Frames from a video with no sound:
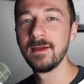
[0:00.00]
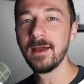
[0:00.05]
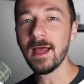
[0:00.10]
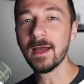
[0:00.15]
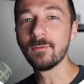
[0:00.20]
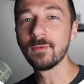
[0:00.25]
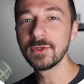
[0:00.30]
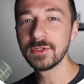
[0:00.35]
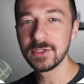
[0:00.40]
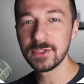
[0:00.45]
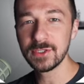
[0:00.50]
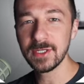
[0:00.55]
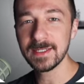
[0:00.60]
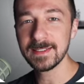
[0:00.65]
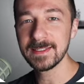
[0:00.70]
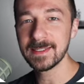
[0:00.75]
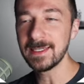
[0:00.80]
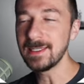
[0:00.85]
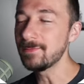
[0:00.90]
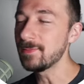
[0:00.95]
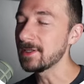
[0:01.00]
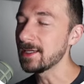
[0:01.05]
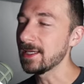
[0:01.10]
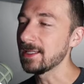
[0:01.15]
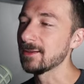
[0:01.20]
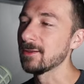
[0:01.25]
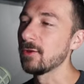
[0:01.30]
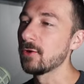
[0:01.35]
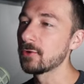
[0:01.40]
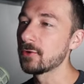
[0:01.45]
I would suggest keeping
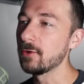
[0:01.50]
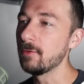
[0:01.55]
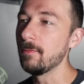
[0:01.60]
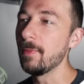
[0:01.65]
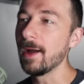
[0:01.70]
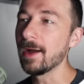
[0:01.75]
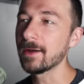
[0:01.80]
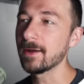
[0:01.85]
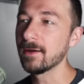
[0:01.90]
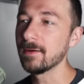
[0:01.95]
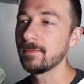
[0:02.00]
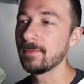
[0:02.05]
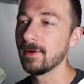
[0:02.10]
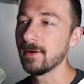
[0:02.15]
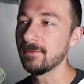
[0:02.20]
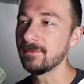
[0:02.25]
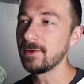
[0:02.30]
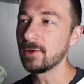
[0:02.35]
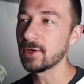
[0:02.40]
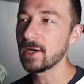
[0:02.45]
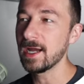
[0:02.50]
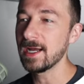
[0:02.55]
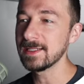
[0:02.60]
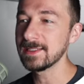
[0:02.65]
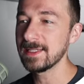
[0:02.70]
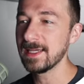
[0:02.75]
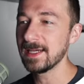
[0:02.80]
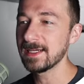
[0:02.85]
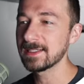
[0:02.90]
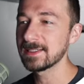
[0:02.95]
a local backup of your
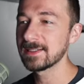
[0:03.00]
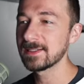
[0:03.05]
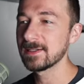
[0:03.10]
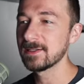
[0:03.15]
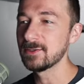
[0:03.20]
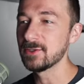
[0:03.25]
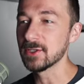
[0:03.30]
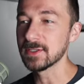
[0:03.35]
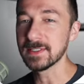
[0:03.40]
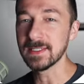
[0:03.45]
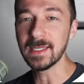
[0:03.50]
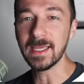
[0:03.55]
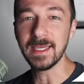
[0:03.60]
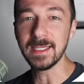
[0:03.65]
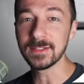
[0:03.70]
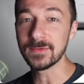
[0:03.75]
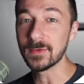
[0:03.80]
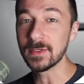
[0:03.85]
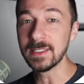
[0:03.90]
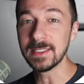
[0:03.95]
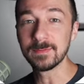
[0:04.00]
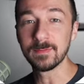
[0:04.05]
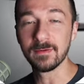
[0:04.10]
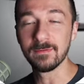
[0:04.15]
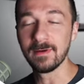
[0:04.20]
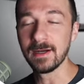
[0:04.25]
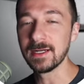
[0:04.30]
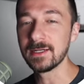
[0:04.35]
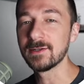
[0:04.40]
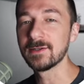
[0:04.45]
contacts just in case one of these
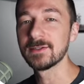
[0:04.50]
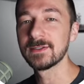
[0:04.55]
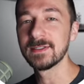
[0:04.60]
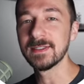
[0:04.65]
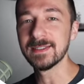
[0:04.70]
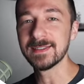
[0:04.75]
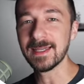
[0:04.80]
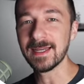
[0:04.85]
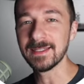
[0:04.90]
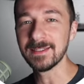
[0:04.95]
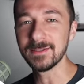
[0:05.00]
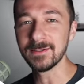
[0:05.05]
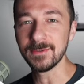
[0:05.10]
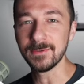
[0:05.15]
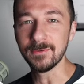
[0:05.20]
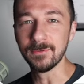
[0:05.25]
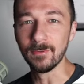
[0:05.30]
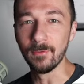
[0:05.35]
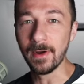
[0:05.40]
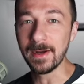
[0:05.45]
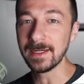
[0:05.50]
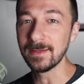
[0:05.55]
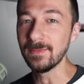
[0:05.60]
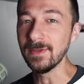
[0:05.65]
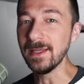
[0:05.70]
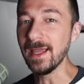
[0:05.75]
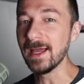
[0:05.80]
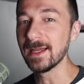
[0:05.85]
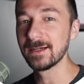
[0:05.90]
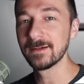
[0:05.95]
providers decides to
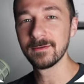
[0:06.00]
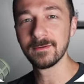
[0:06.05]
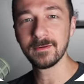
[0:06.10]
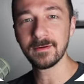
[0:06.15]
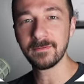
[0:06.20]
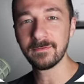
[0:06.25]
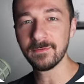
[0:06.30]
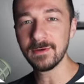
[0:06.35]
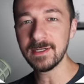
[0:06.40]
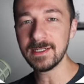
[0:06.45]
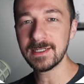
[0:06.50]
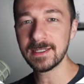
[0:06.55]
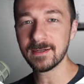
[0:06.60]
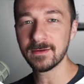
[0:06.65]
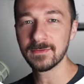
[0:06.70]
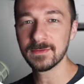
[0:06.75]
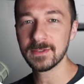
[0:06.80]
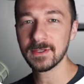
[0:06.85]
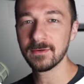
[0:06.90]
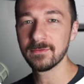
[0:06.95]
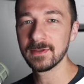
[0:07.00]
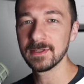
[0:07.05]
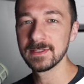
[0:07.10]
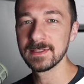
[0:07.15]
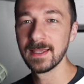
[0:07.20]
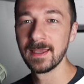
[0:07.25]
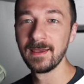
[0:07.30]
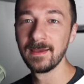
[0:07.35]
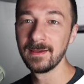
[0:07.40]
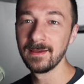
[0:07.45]
randomly end their free tier of
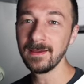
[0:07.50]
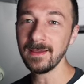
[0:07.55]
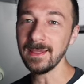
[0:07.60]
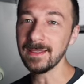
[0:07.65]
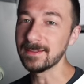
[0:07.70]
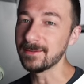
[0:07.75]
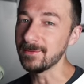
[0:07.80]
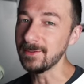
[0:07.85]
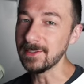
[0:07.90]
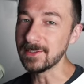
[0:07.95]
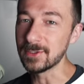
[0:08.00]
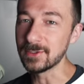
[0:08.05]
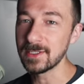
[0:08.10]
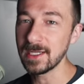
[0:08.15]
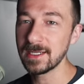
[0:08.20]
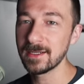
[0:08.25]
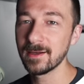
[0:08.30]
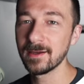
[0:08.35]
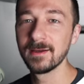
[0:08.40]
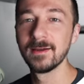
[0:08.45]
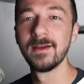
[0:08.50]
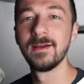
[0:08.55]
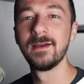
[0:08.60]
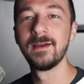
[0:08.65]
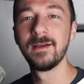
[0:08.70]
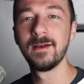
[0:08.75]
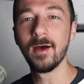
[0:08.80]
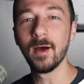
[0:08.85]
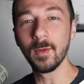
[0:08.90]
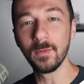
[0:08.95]
service and deletes your data.
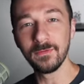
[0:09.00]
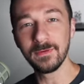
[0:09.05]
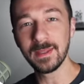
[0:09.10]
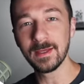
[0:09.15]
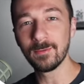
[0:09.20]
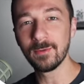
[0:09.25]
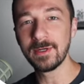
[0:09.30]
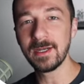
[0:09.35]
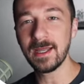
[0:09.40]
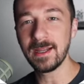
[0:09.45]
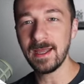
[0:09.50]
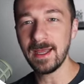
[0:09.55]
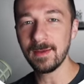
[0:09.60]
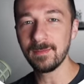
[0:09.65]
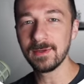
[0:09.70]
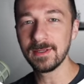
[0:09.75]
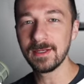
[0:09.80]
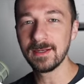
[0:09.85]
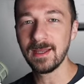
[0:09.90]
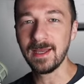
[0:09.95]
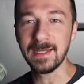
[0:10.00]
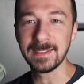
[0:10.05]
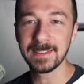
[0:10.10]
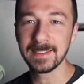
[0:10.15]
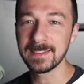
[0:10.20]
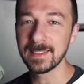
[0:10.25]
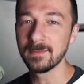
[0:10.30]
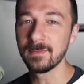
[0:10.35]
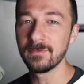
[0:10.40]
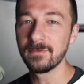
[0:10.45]
Hopefully that would not happen. As I
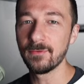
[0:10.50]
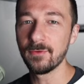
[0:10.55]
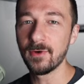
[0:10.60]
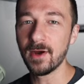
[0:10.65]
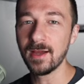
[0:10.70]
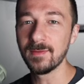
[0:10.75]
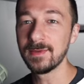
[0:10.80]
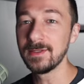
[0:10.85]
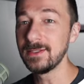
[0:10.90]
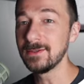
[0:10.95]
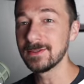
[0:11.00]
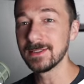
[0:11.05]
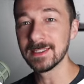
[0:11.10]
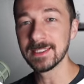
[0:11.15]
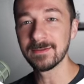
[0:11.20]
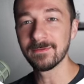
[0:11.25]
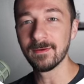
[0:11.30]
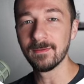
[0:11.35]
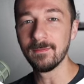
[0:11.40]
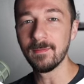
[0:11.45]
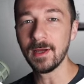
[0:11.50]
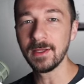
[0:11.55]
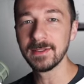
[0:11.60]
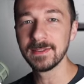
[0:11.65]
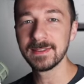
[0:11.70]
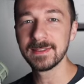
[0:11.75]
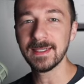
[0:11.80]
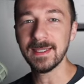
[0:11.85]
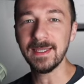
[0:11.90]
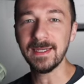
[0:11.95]
said before, I've been using this for
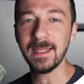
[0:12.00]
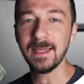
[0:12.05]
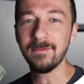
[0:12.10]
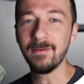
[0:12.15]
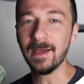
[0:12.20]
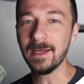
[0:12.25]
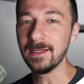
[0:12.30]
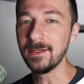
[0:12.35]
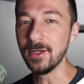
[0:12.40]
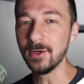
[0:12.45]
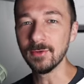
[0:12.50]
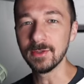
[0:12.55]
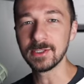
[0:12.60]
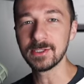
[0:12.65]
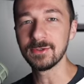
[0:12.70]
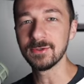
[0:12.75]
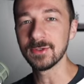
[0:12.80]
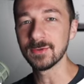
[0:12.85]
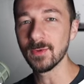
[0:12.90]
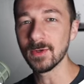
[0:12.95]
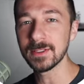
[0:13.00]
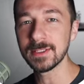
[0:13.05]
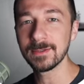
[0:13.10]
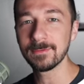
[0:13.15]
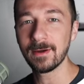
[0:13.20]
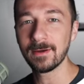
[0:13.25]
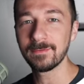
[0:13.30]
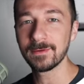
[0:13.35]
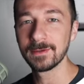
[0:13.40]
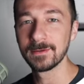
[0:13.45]
months and have had no issues
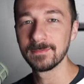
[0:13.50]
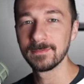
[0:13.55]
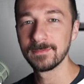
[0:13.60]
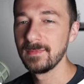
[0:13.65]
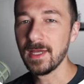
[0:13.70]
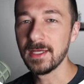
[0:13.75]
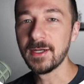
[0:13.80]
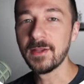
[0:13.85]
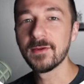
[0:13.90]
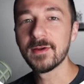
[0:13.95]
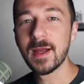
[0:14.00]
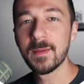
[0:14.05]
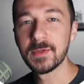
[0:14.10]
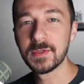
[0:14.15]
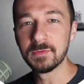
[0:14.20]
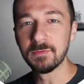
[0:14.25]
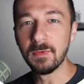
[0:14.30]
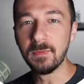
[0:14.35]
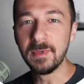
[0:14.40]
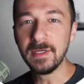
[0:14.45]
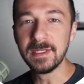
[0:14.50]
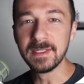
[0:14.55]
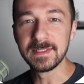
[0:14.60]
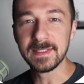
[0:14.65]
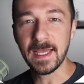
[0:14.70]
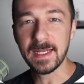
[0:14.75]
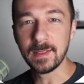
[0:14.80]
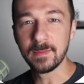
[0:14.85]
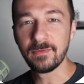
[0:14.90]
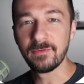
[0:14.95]
whatsoever. Another option would be to
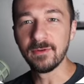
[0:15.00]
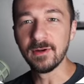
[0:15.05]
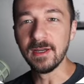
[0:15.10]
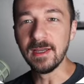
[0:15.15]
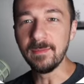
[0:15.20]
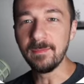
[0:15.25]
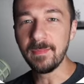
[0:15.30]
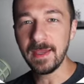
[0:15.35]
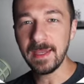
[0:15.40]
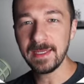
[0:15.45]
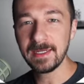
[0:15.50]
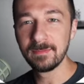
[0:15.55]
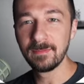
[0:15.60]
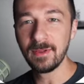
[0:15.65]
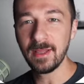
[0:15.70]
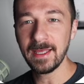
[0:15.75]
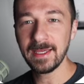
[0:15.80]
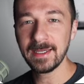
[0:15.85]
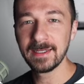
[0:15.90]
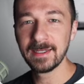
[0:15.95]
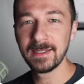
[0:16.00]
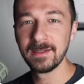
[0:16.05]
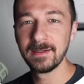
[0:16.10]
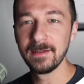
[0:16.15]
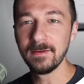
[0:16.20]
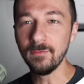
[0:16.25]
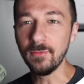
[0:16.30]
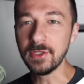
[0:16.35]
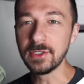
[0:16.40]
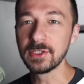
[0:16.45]
sign up for a paid plan,
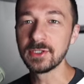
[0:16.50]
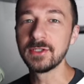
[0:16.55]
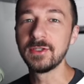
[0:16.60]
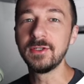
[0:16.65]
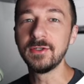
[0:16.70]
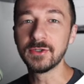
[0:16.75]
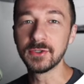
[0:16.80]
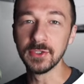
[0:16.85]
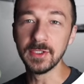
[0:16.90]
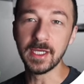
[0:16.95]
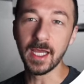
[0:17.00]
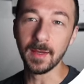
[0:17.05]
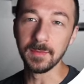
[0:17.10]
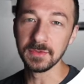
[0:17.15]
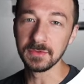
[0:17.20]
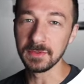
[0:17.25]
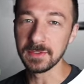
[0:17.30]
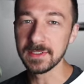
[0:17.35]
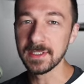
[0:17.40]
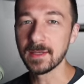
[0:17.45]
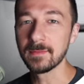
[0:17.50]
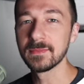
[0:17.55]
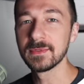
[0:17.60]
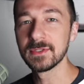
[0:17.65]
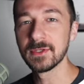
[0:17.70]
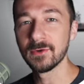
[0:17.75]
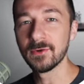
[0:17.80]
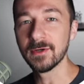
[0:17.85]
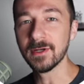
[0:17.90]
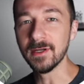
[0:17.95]
which usually comes with some
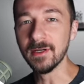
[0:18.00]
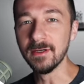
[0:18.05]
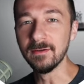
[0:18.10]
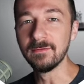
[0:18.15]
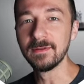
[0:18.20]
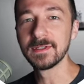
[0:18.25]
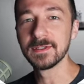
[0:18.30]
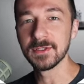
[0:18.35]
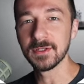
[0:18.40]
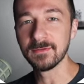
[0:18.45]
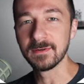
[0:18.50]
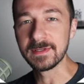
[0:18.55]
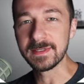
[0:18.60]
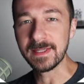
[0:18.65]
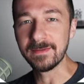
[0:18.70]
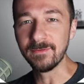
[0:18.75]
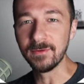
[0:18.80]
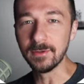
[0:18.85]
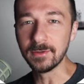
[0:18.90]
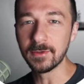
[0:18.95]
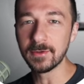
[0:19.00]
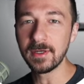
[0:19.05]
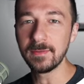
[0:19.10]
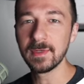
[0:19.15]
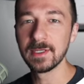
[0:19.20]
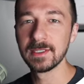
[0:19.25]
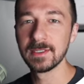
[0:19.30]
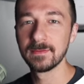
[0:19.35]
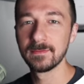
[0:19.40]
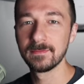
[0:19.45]
sort of service level
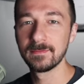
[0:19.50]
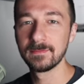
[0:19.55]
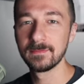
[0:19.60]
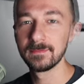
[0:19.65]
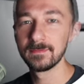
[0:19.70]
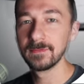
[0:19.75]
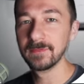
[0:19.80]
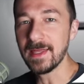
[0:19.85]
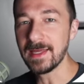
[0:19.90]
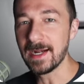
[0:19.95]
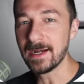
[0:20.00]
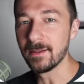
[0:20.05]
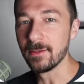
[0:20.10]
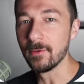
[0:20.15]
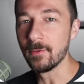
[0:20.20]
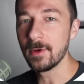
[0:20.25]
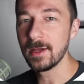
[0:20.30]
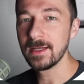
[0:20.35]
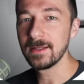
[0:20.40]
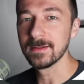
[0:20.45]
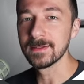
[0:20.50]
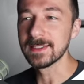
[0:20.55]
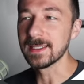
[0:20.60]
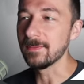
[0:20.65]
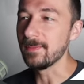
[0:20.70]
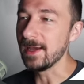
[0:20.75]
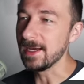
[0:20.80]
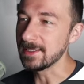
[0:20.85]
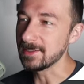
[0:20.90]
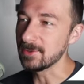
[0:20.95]
agreement. So with that out of the way, let's
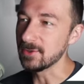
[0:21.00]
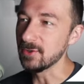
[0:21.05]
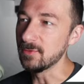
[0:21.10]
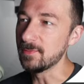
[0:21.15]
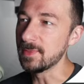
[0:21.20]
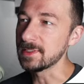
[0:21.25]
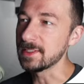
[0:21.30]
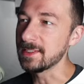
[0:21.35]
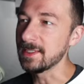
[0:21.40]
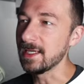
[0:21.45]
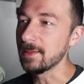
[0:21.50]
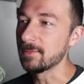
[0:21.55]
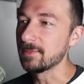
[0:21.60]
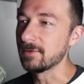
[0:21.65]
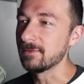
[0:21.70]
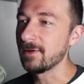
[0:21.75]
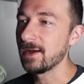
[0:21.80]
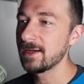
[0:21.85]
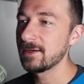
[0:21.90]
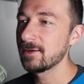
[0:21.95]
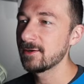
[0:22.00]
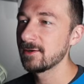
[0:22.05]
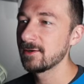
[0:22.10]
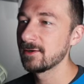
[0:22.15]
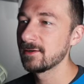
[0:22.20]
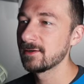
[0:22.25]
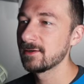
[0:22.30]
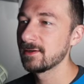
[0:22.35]
get back to picking a provider.